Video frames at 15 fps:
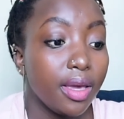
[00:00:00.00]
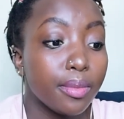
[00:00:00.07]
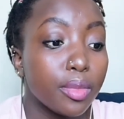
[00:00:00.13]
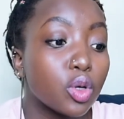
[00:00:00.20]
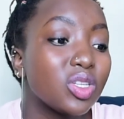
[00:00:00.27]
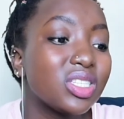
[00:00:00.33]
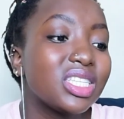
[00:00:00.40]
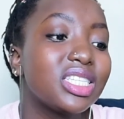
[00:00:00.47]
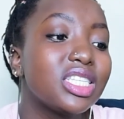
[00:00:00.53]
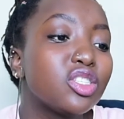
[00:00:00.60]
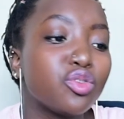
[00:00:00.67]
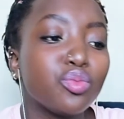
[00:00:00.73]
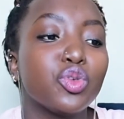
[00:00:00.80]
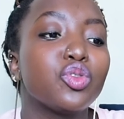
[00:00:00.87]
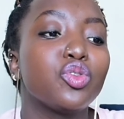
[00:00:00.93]
because this
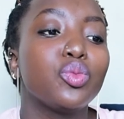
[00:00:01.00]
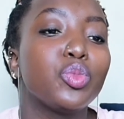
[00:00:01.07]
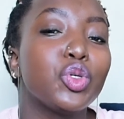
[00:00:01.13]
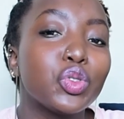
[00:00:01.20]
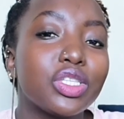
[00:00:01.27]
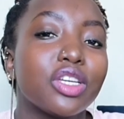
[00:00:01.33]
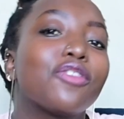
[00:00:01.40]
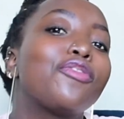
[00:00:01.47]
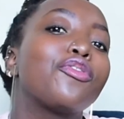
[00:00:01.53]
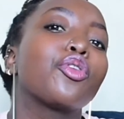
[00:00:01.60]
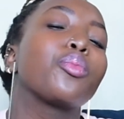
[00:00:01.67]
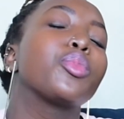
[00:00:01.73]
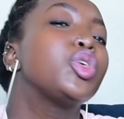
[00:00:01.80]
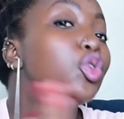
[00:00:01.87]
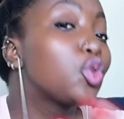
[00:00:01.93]
is music
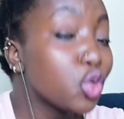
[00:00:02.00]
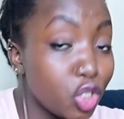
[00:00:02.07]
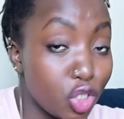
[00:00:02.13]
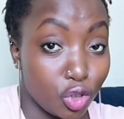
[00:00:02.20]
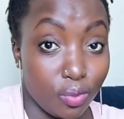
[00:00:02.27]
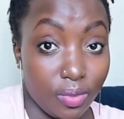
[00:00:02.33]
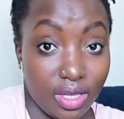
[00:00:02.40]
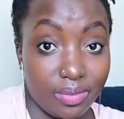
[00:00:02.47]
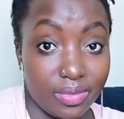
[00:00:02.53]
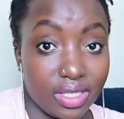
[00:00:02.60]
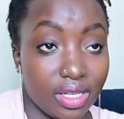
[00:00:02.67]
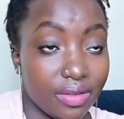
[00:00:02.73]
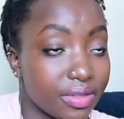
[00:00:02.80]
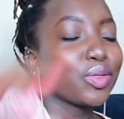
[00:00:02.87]
from YouTube themselves.